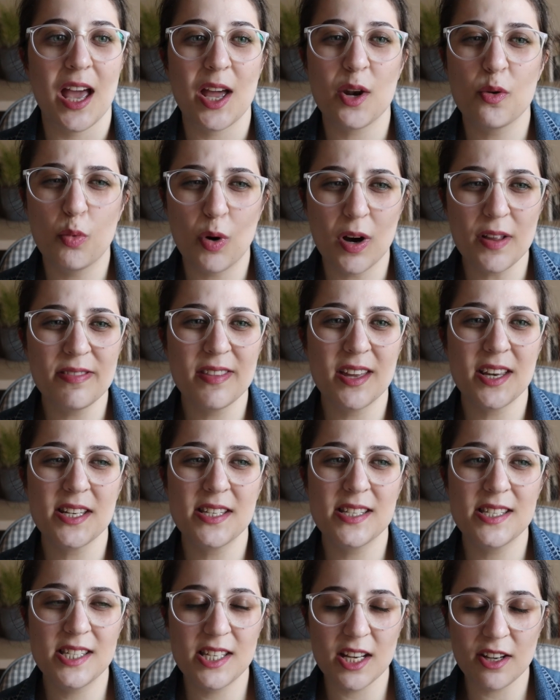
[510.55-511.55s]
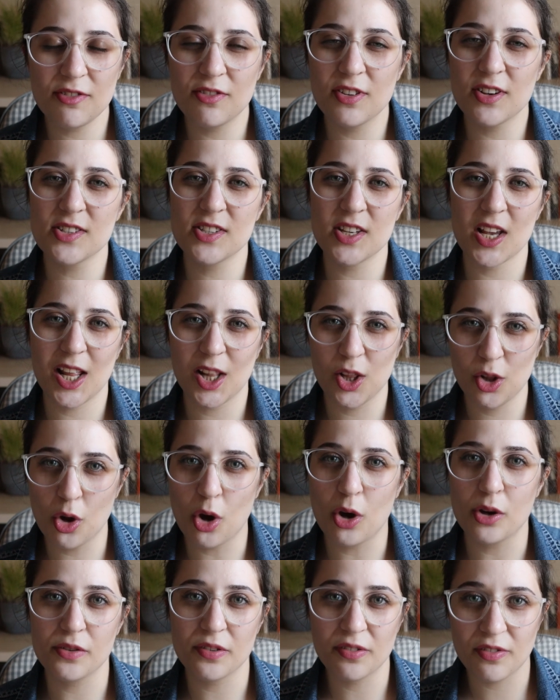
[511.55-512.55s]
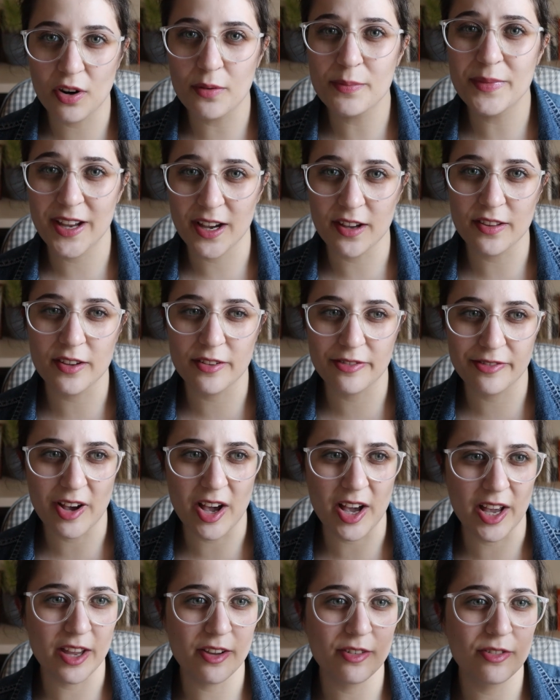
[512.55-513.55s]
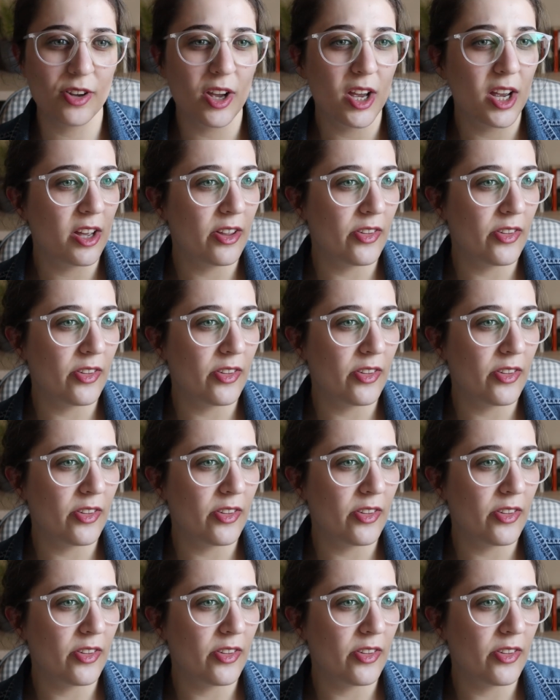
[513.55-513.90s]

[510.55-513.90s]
and one that differs a lot from the other five.